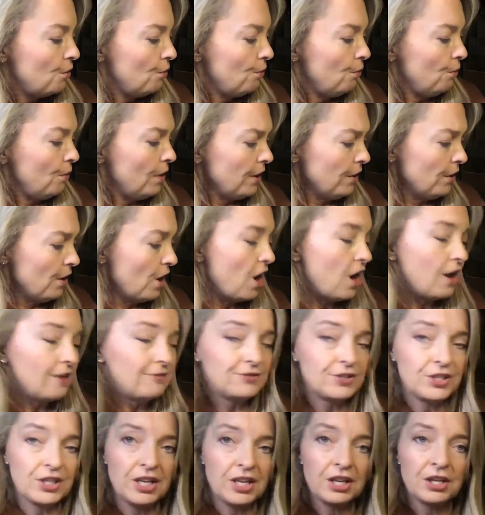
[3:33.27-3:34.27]
"We're
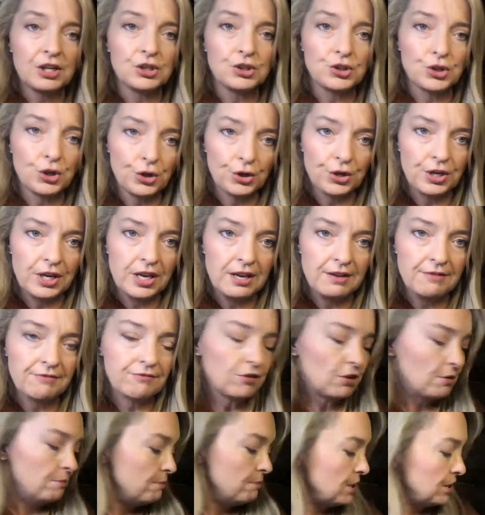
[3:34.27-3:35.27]
off to get a turkey
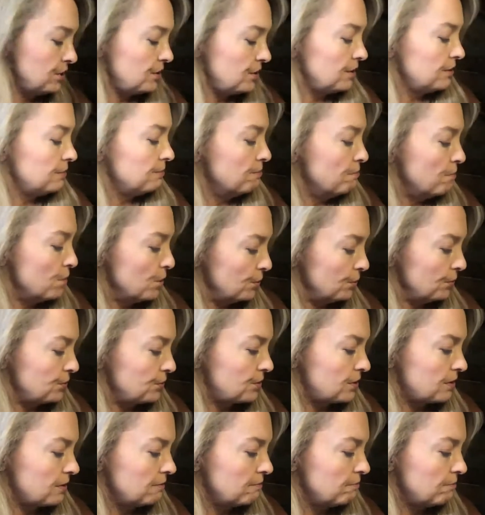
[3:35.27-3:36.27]
for Mrs.
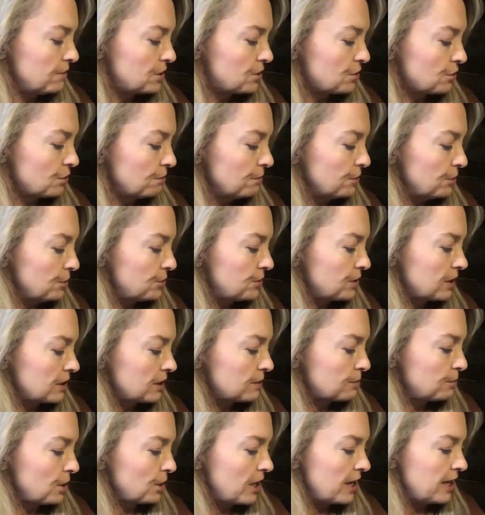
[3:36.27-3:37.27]
Moose," Mr. Moose
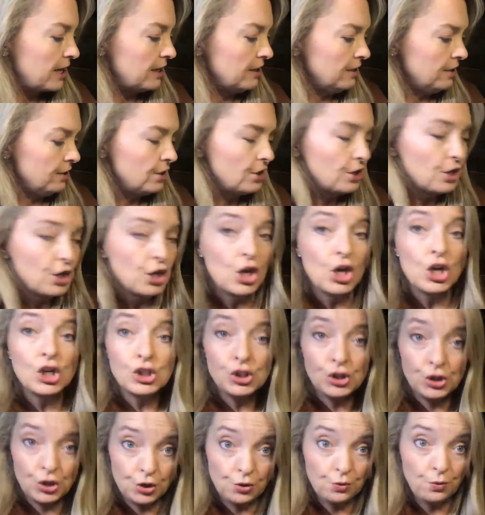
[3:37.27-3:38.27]
explained.
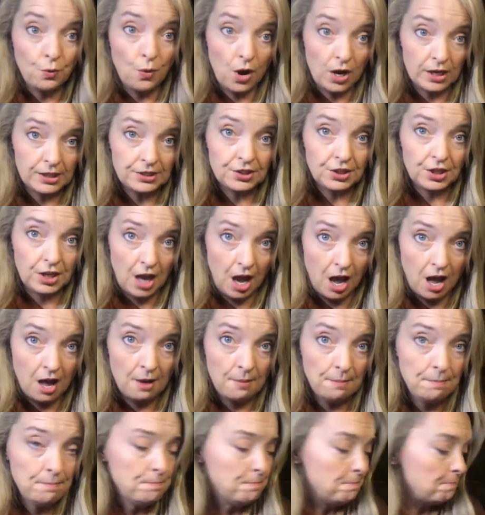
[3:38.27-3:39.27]
"Do you want to
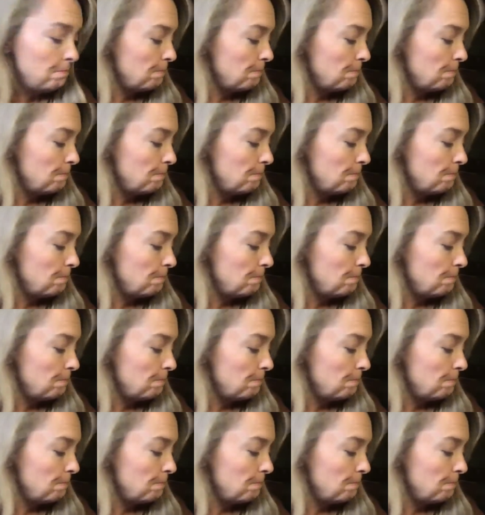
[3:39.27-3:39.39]
come?"